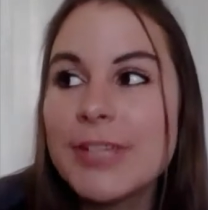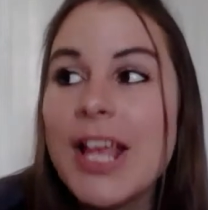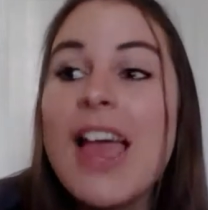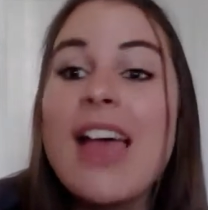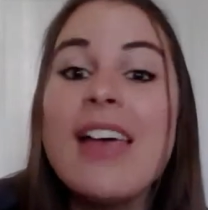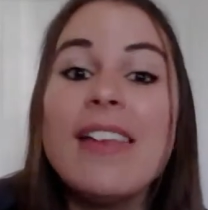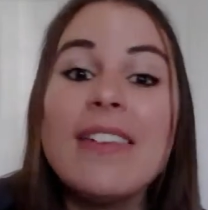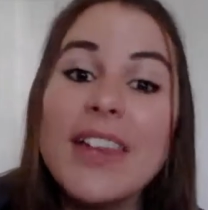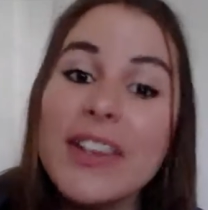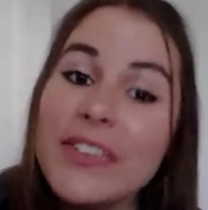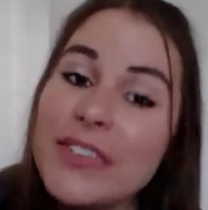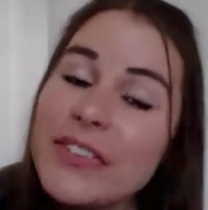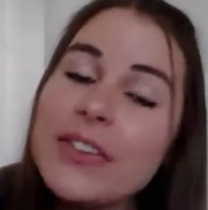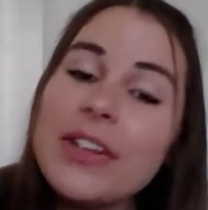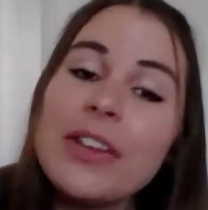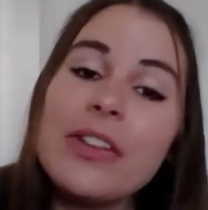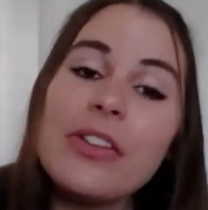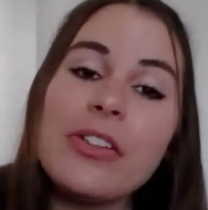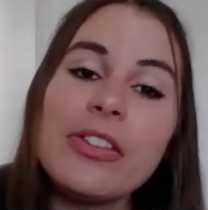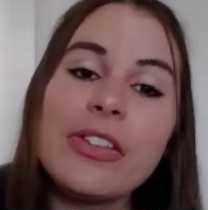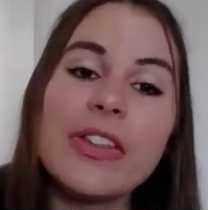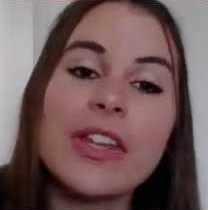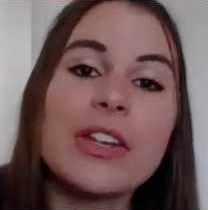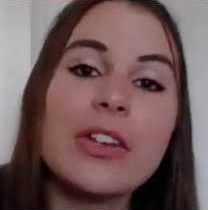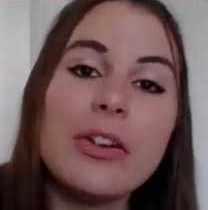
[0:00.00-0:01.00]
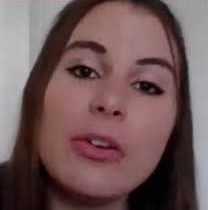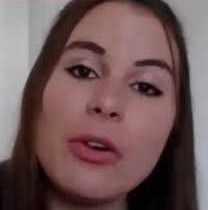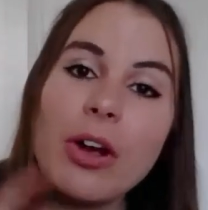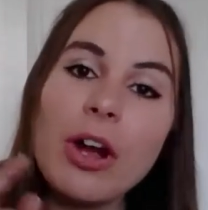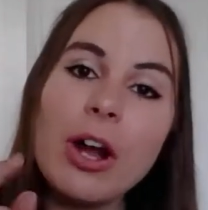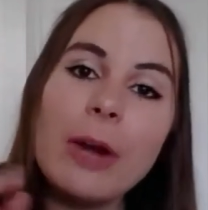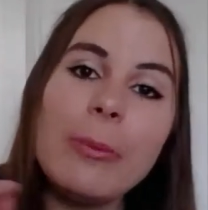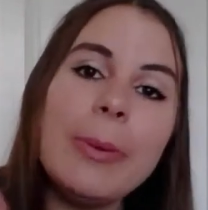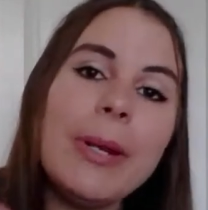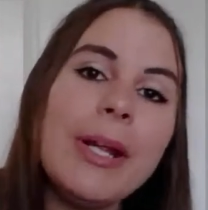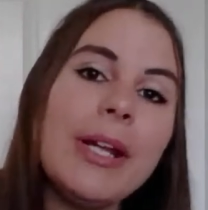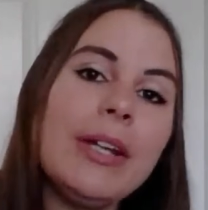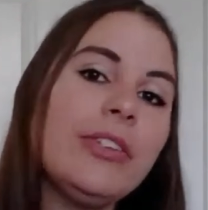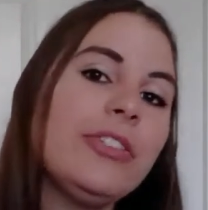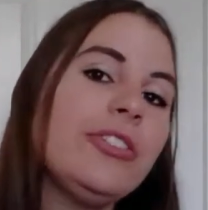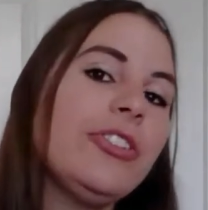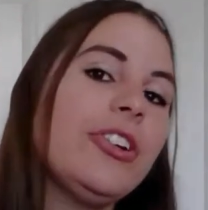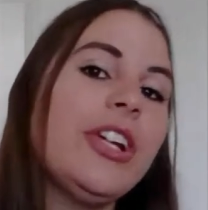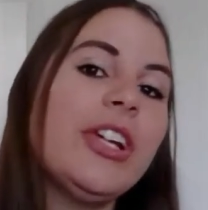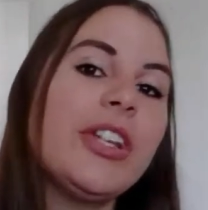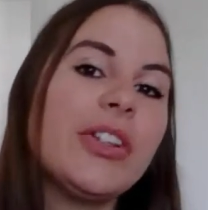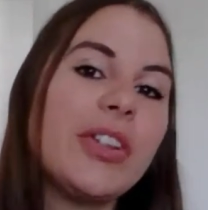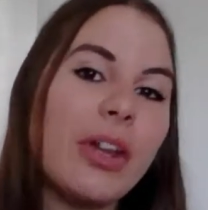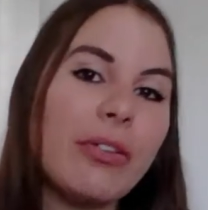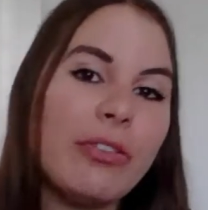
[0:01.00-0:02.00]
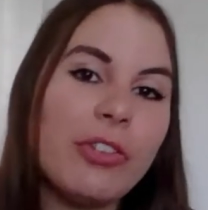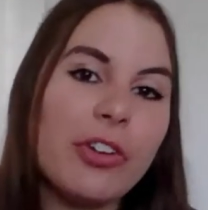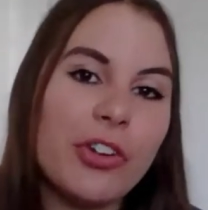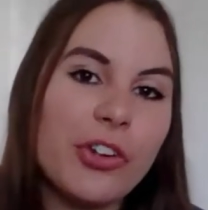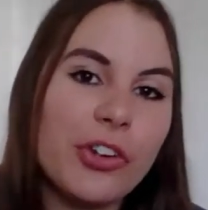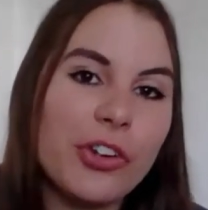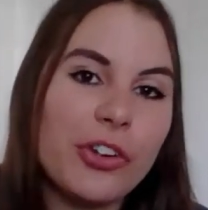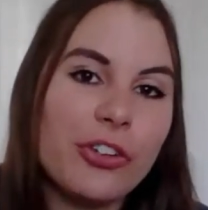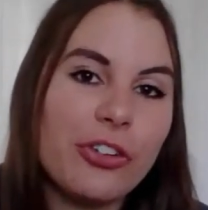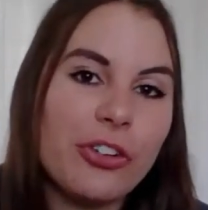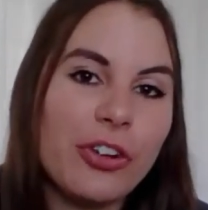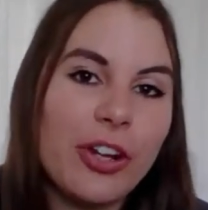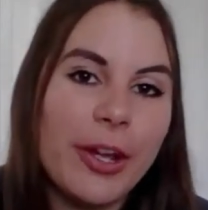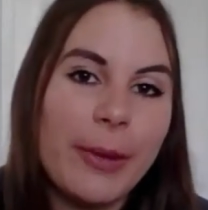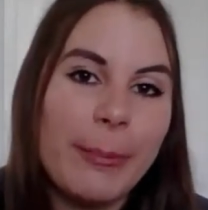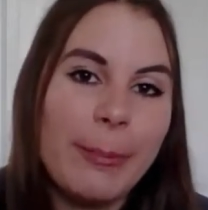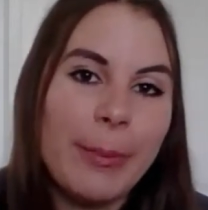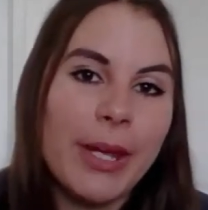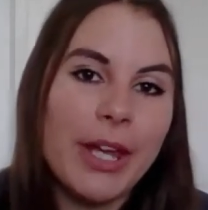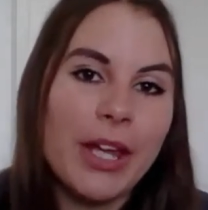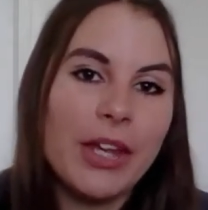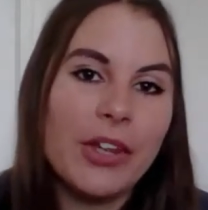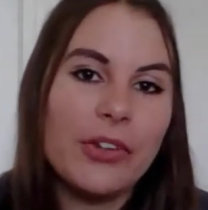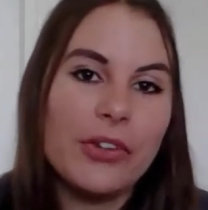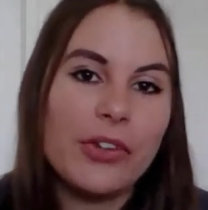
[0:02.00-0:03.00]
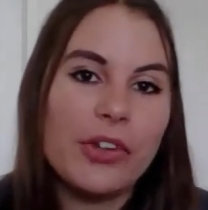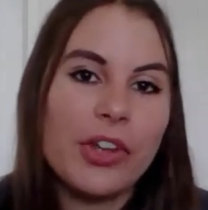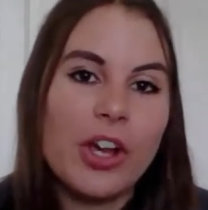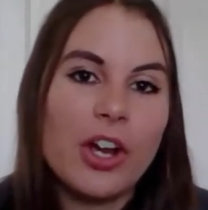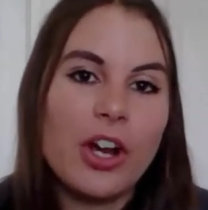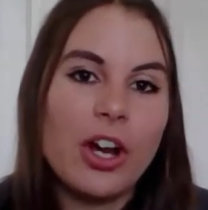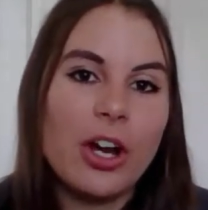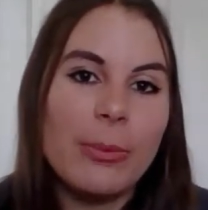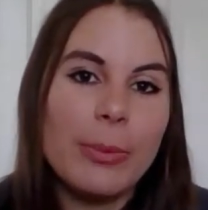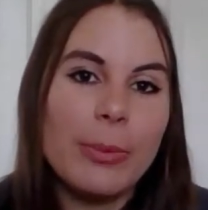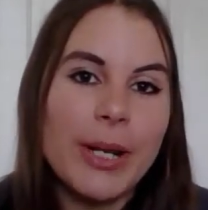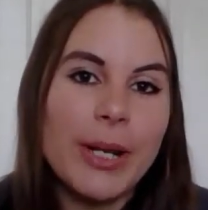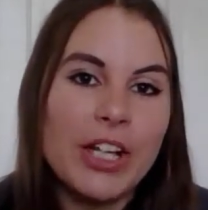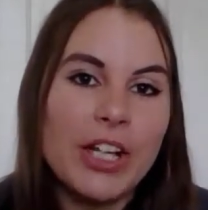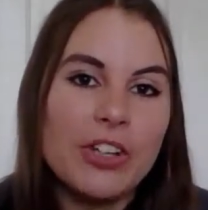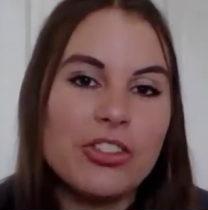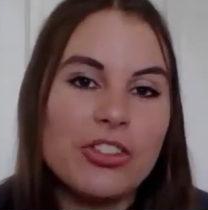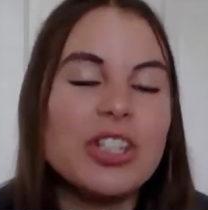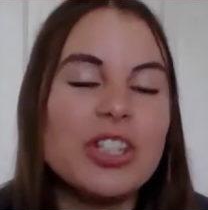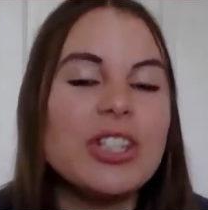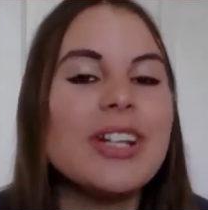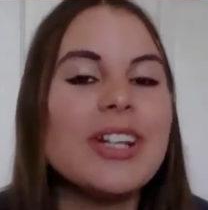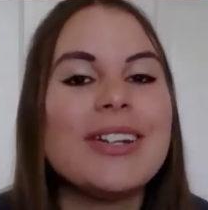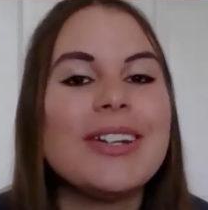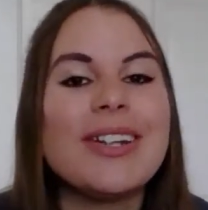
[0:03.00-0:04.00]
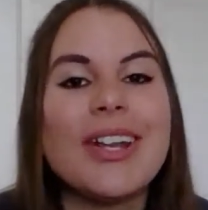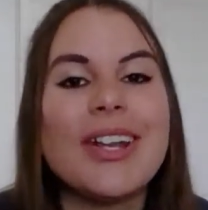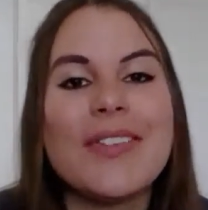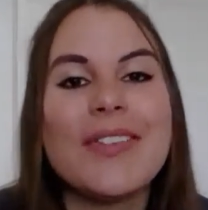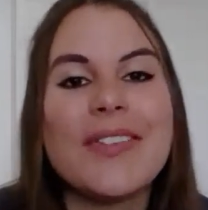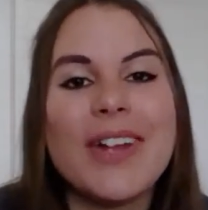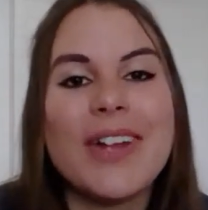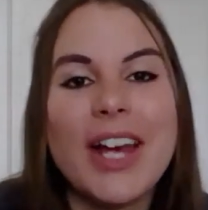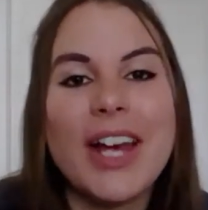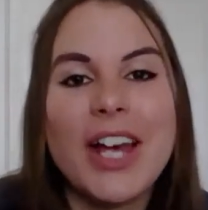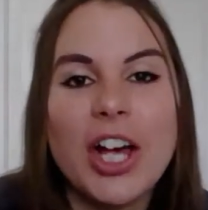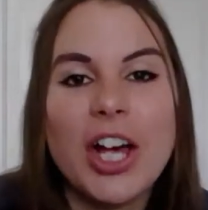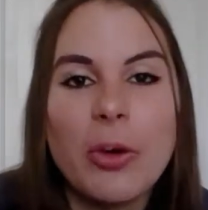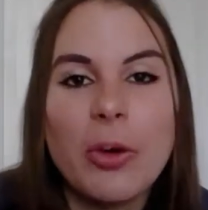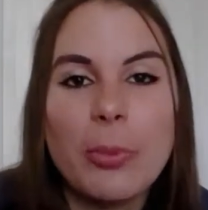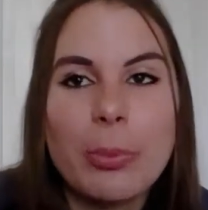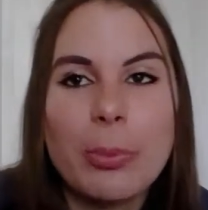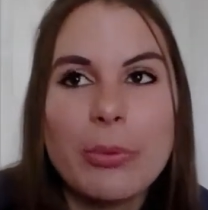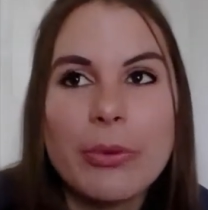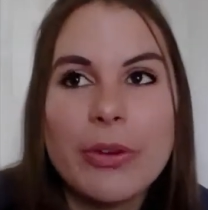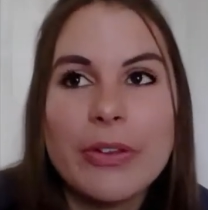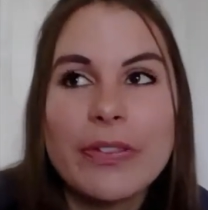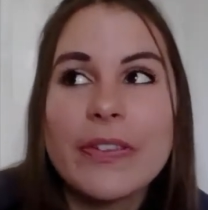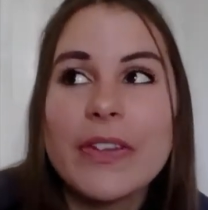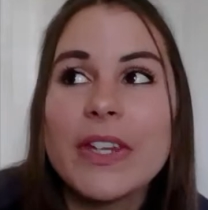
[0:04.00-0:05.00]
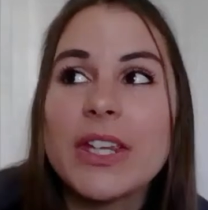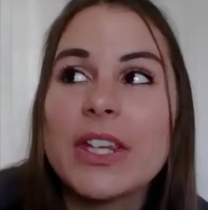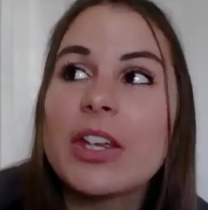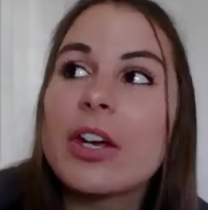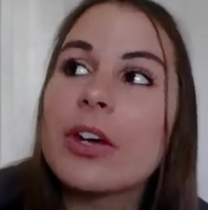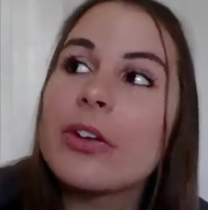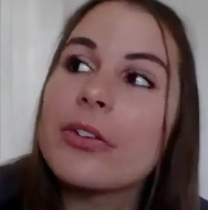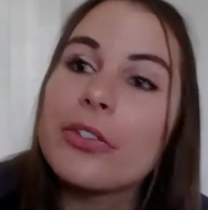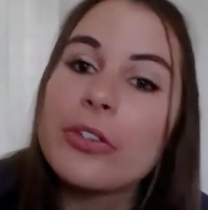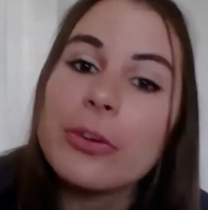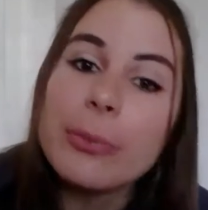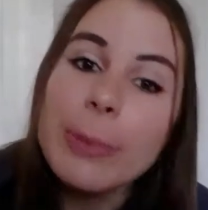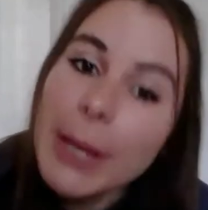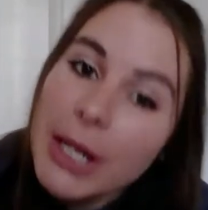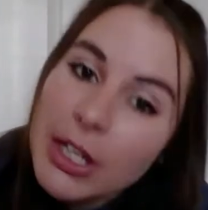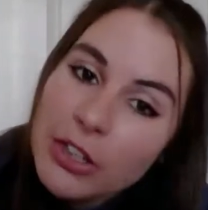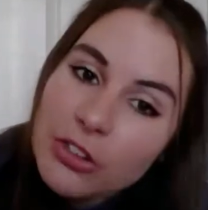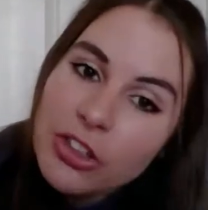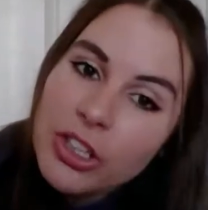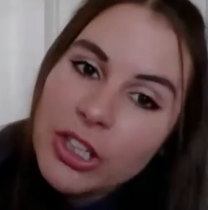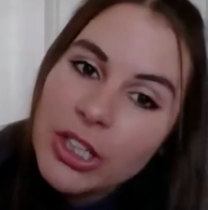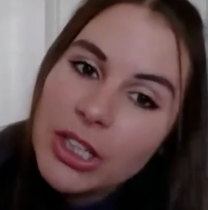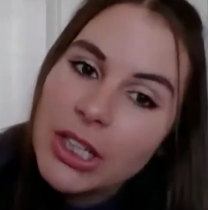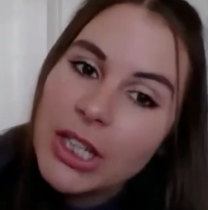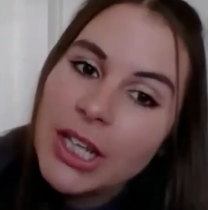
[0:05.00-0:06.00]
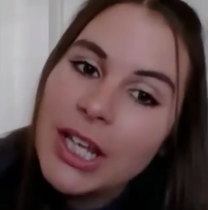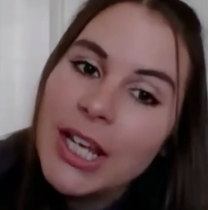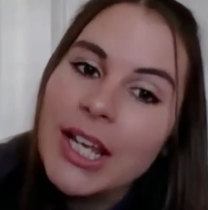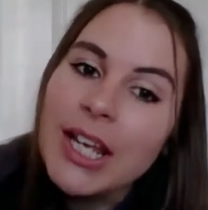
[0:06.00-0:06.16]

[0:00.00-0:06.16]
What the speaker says: That's another thing. No carbonated drinks after surgery, because carbonation does not help the constipation.